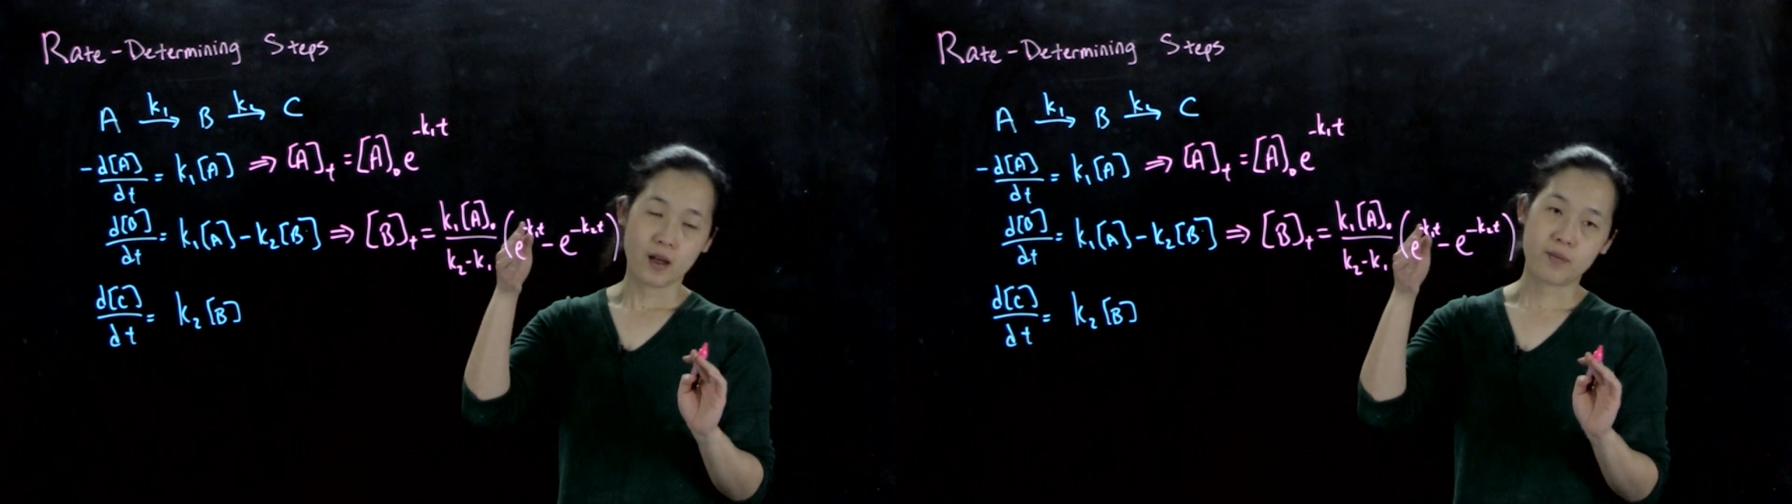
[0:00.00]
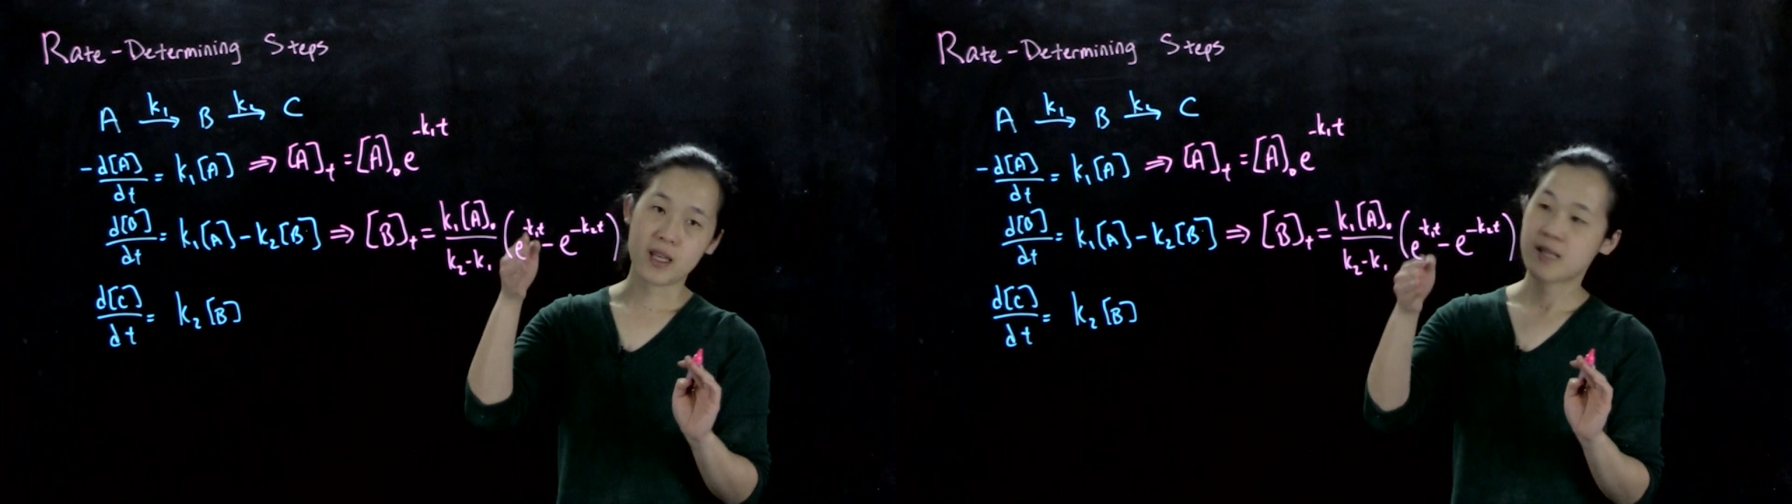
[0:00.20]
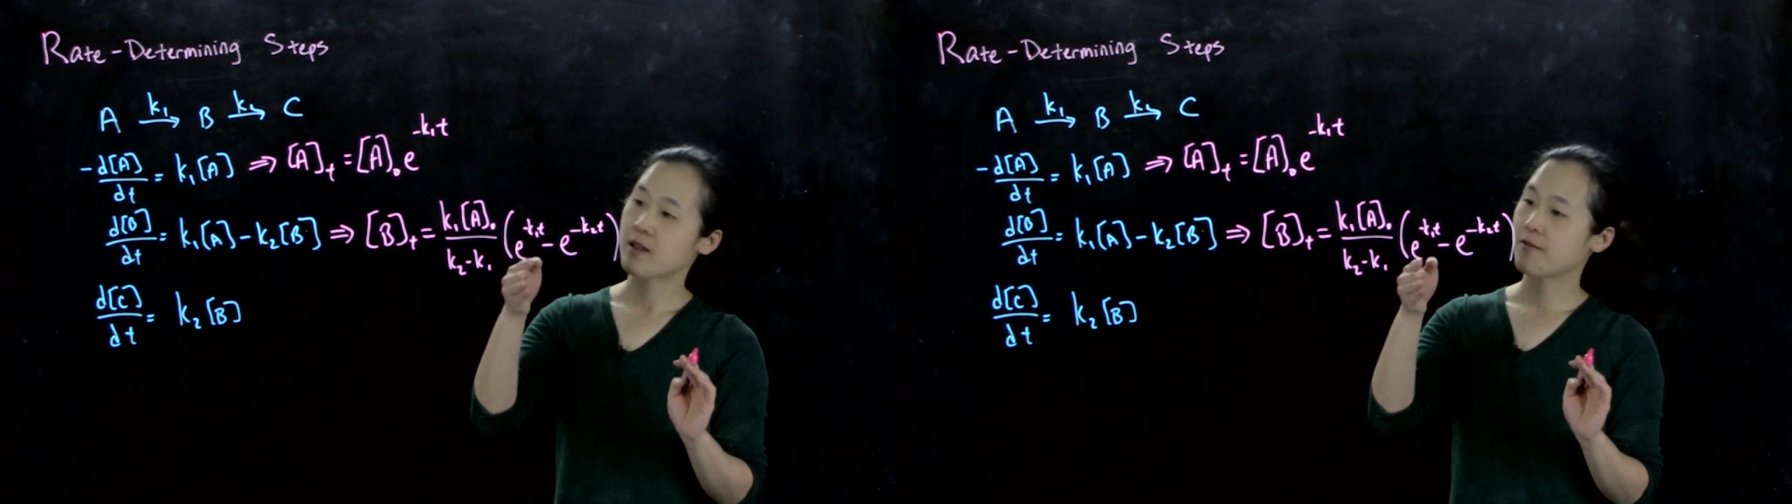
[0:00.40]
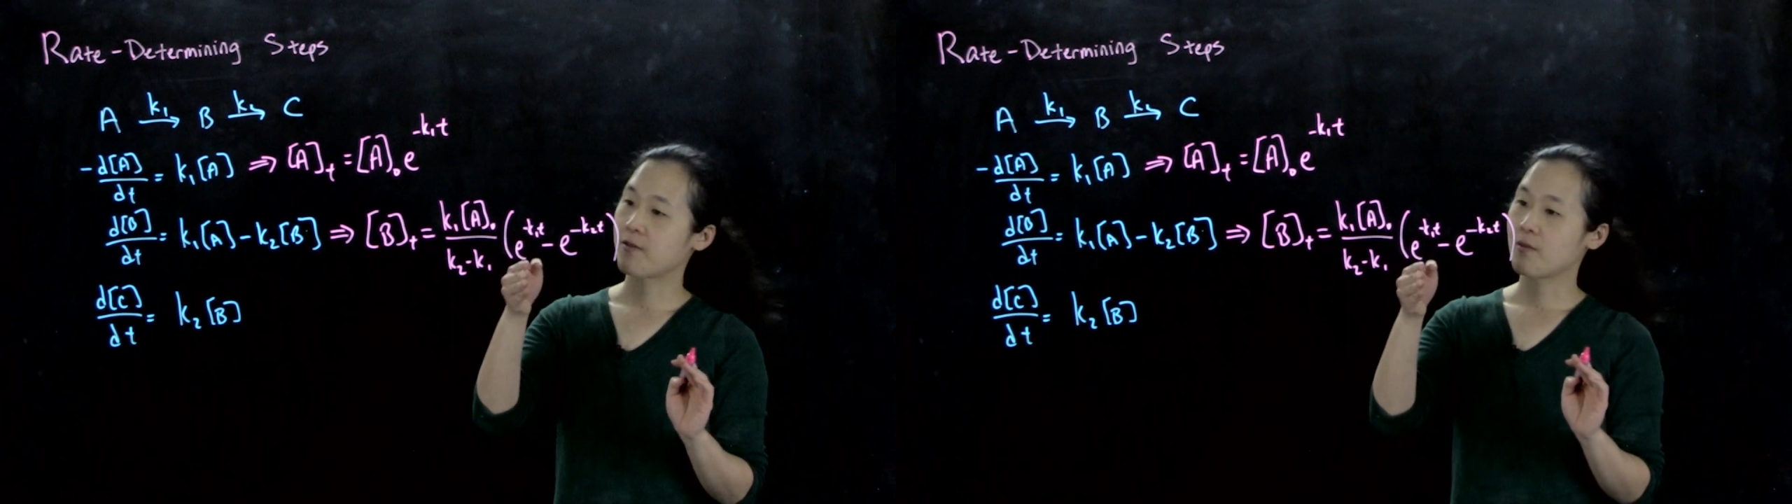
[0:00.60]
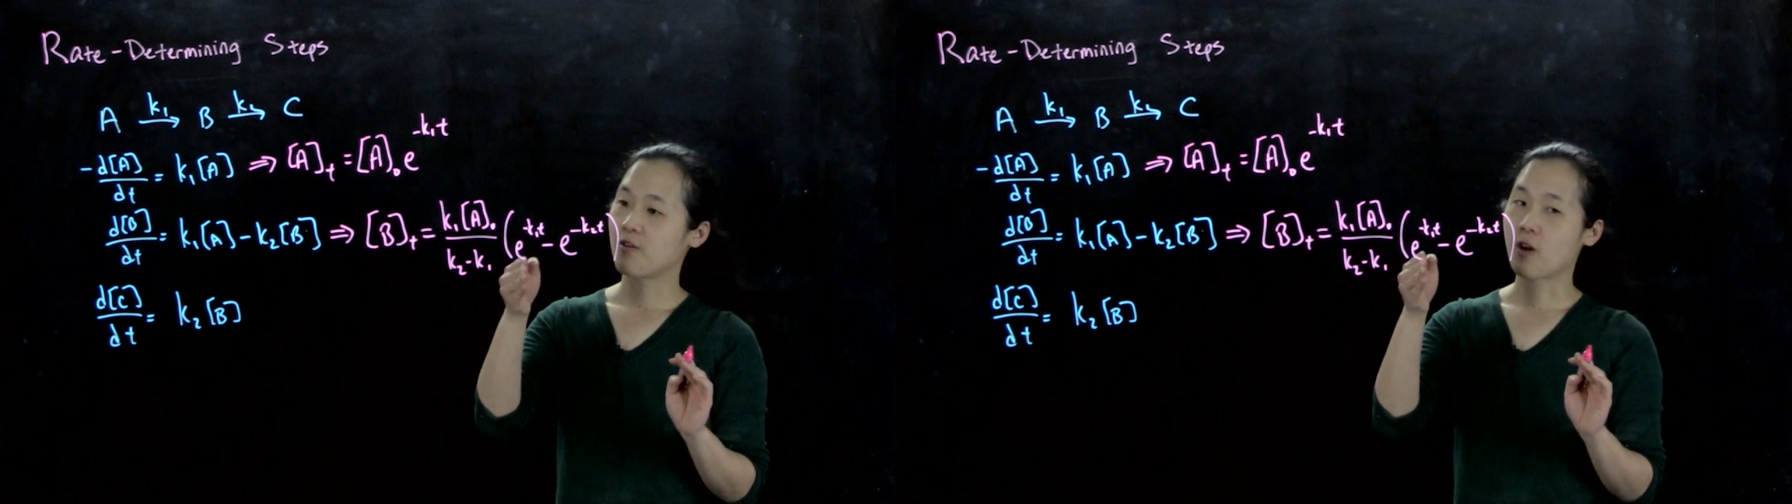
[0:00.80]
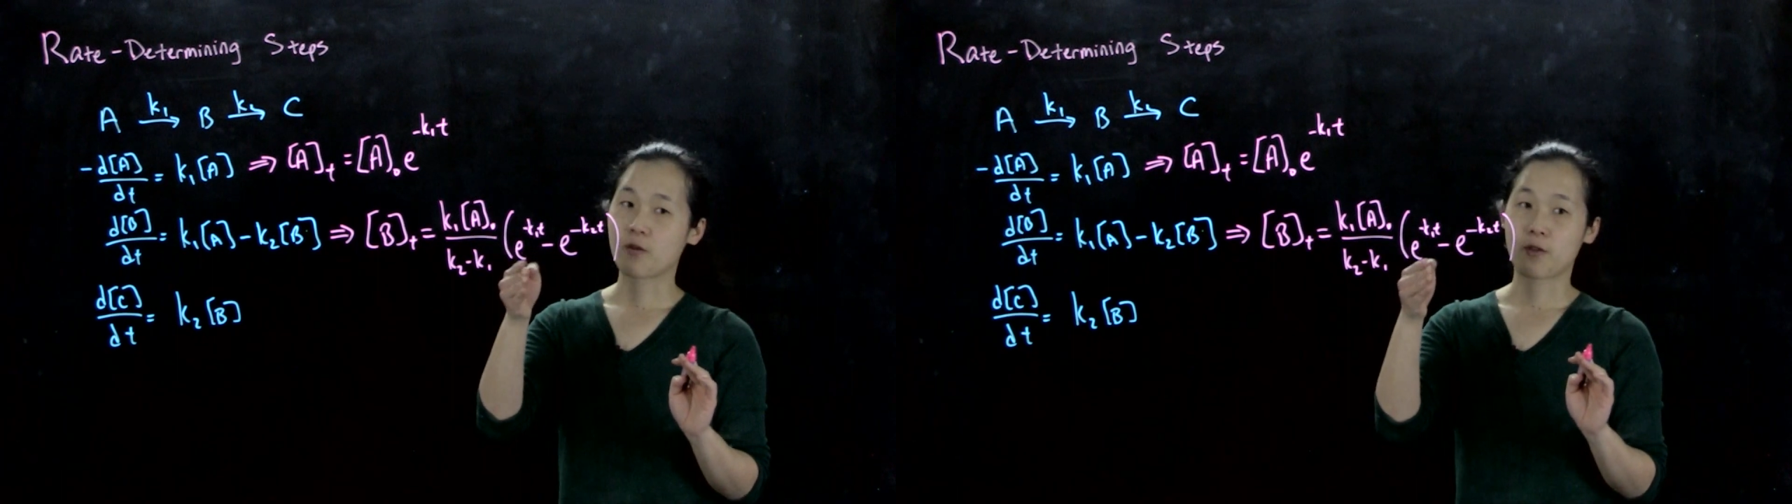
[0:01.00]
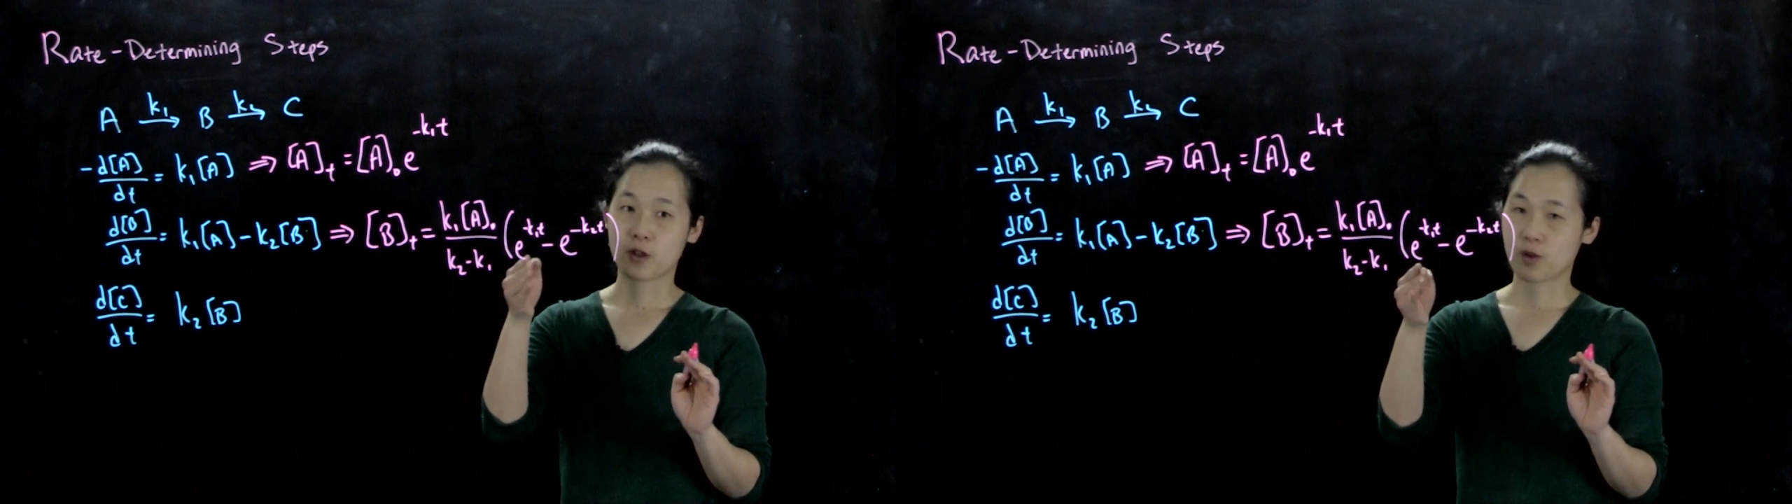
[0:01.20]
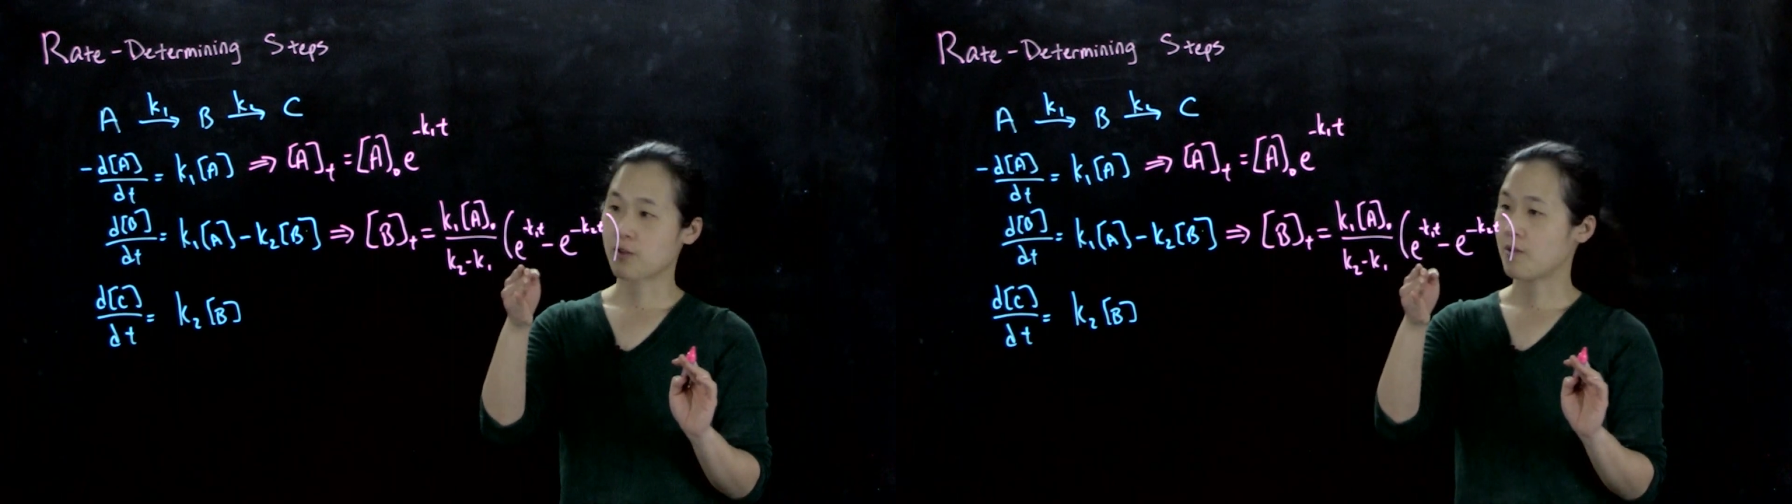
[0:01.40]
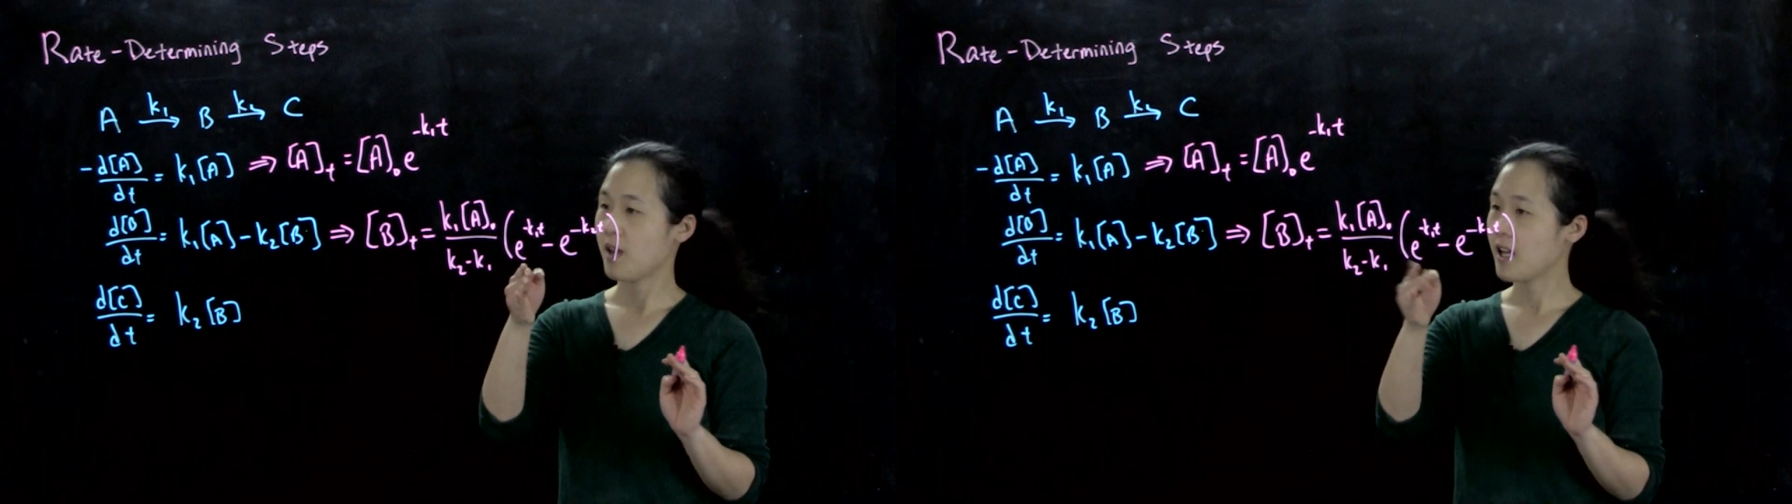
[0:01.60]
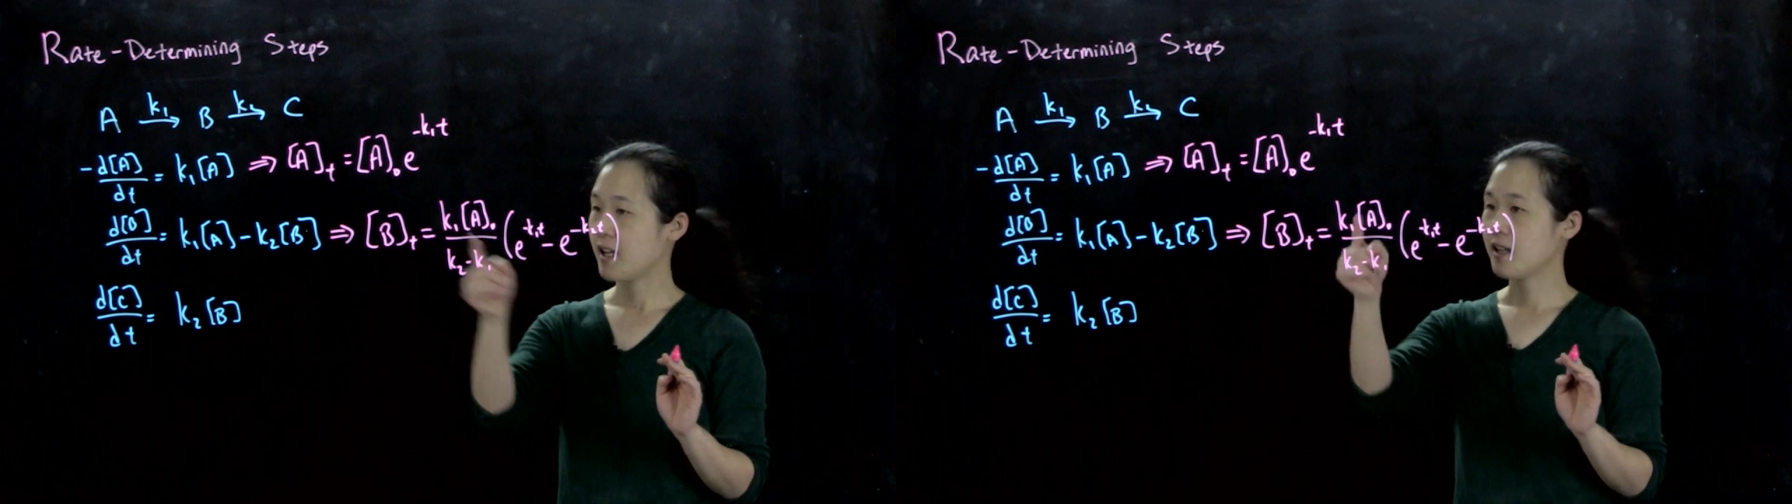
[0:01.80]
B is being formed first order from
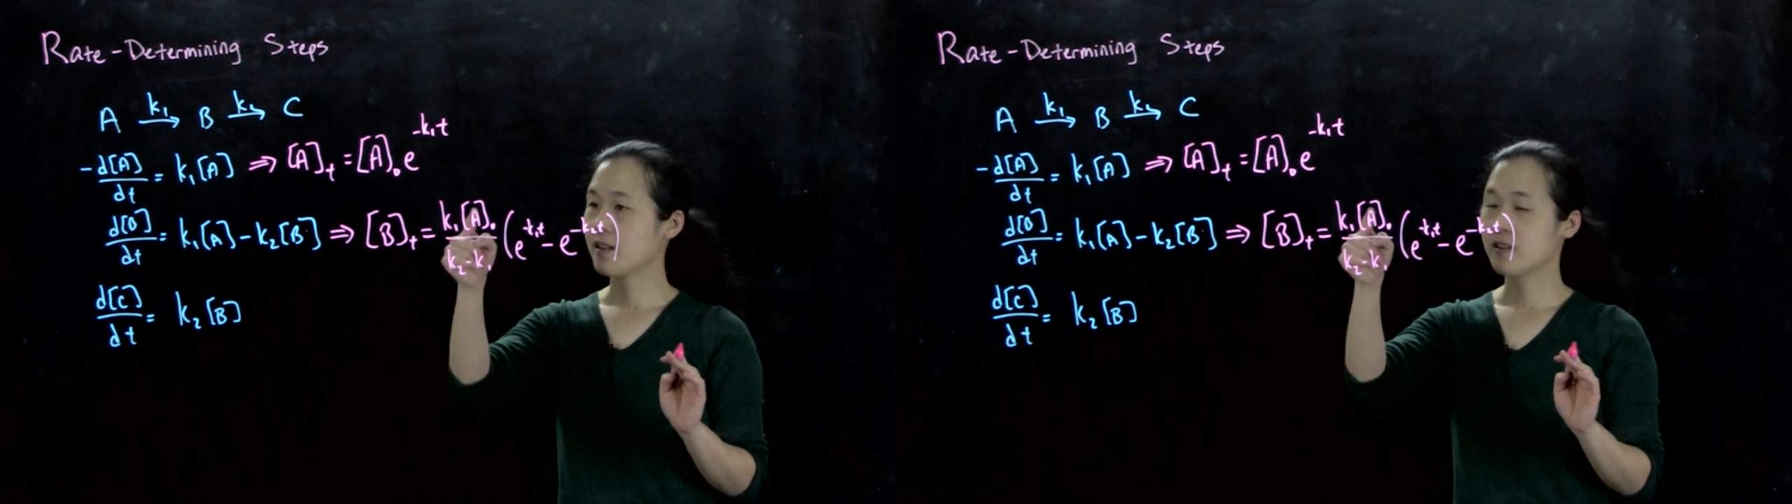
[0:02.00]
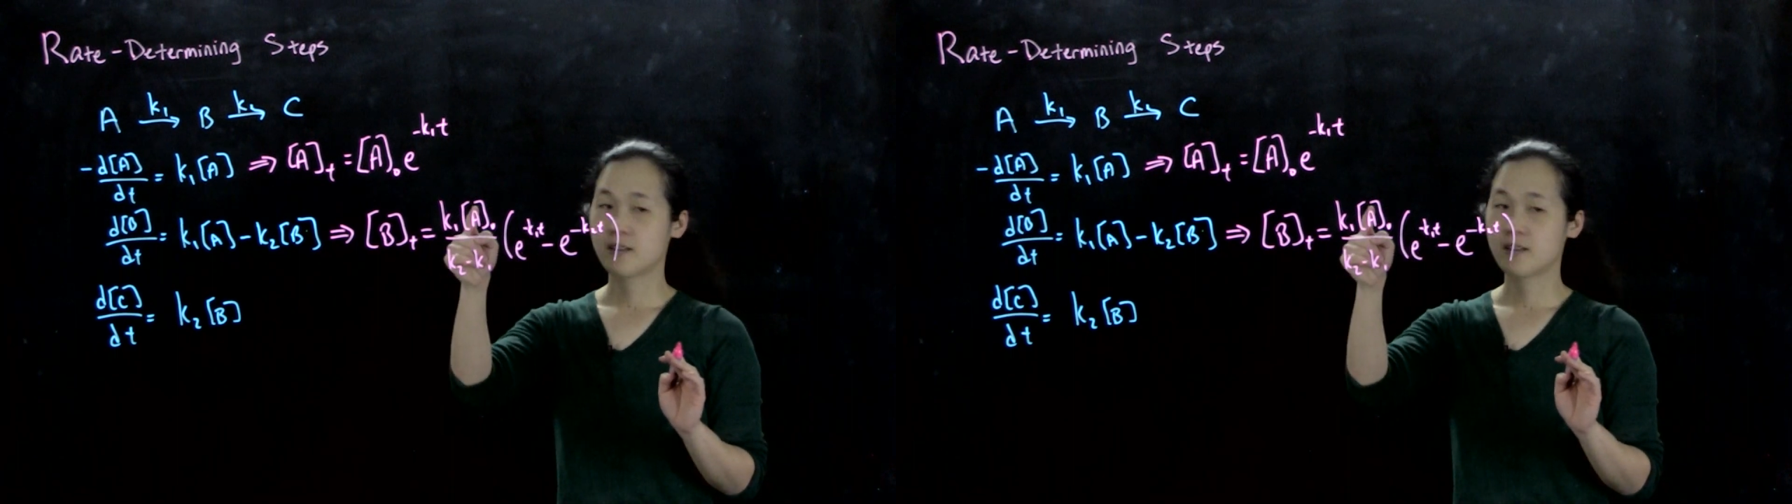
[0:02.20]
A,